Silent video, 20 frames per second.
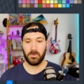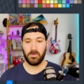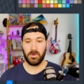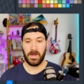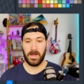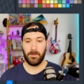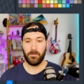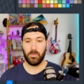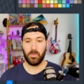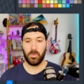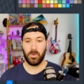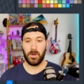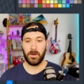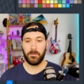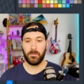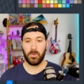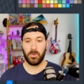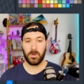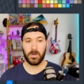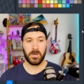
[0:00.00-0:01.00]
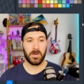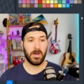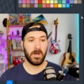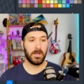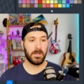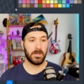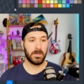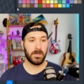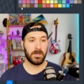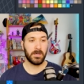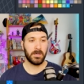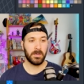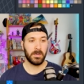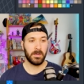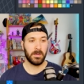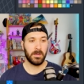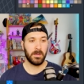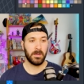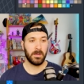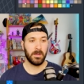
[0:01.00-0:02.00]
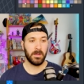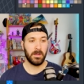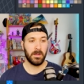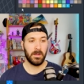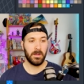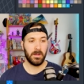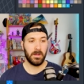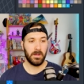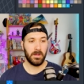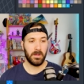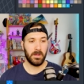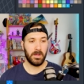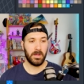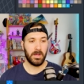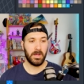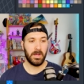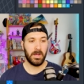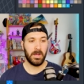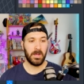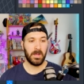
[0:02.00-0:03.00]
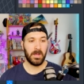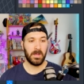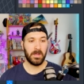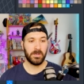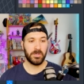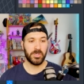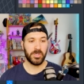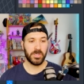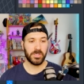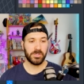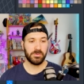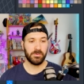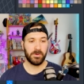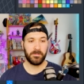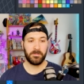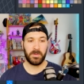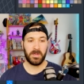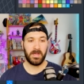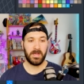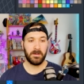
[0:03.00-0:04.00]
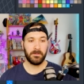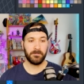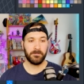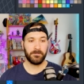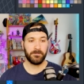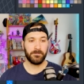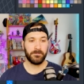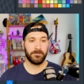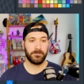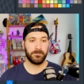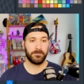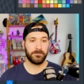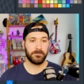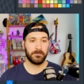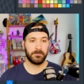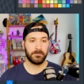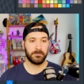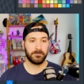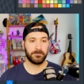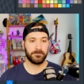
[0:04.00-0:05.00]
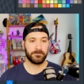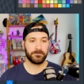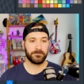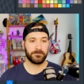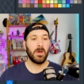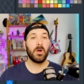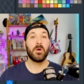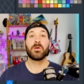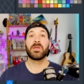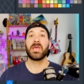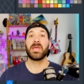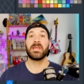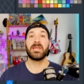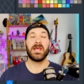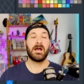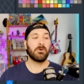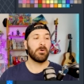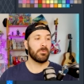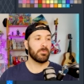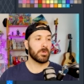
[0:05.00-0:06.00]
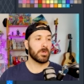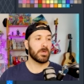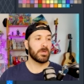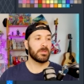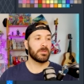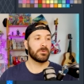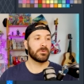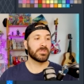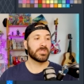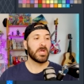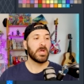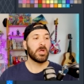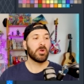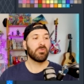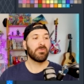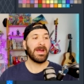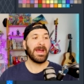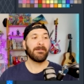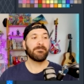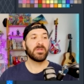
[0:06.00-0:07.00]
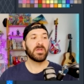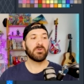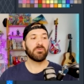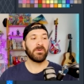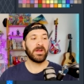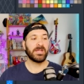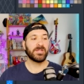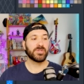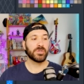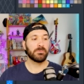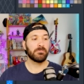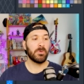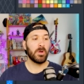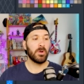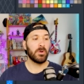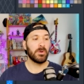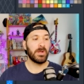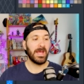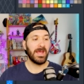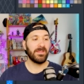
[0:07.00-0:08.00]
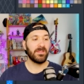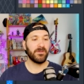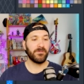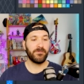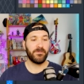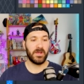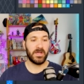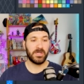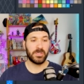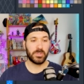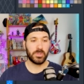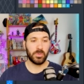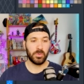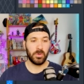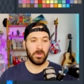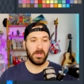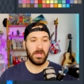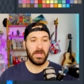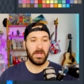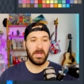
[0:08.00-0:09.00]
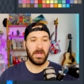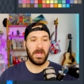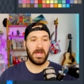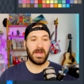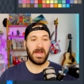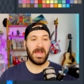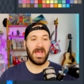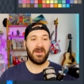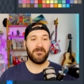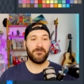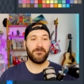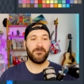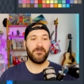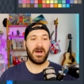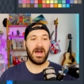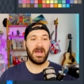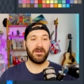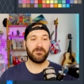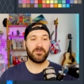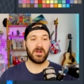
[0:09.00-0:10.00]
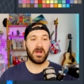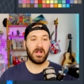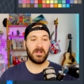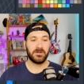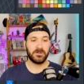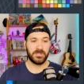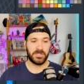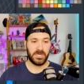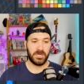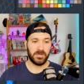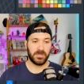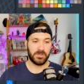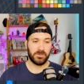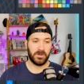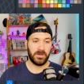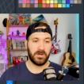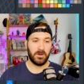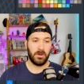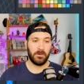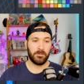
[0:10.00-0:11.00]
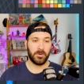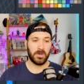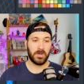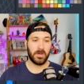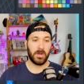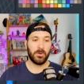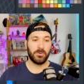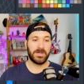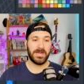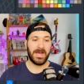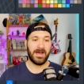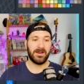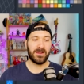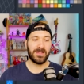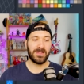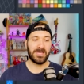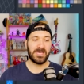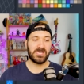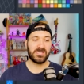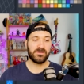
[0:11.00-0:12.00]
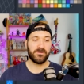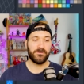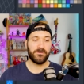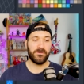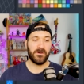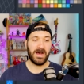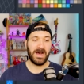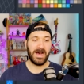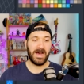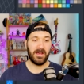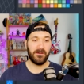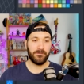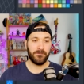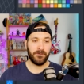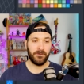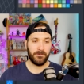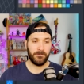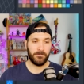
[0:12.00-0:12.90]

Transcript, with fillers: Grab one more color and just repeat. Okay, now what we're gonna do is grab the eraser mode and the face tool. And I have five colors here, so I know I'm gonna go down at least five.